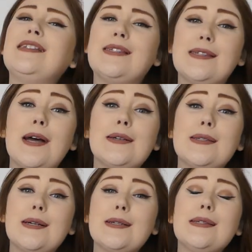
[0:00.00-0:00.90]
so,
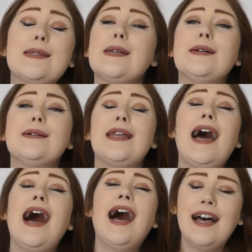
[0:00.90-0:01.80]
so, so
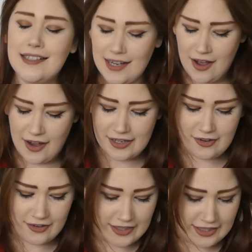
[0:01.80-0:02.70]
glad I
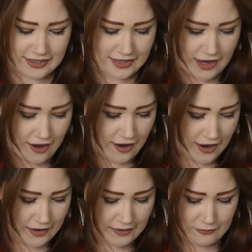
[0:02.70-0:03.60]
got this.
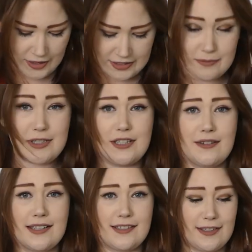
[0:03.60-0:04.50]
I have actually been so
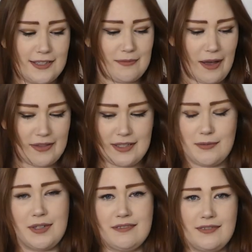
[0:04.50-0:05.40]
excited about this
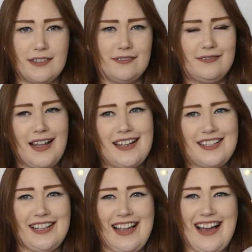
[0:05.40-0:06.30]
one. Well,
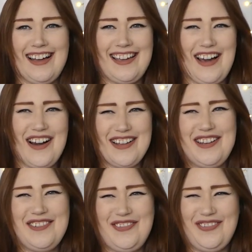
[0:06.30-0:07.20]
actually, I
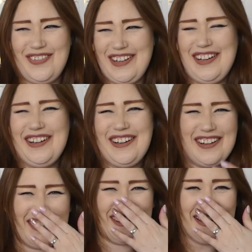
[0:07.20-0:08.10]
kind of
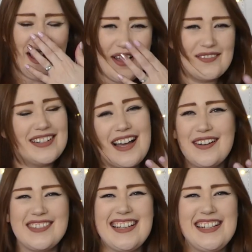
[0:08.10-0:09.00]
forgot, but now
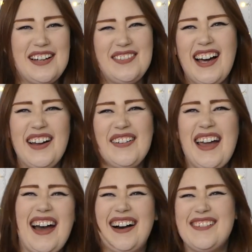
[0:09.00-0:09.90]
I've seen it, I'm like, oh
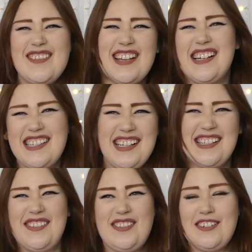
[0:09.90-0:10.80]
yeah, I'm so
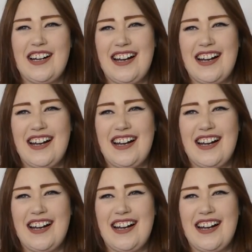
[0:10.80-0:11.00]
excited for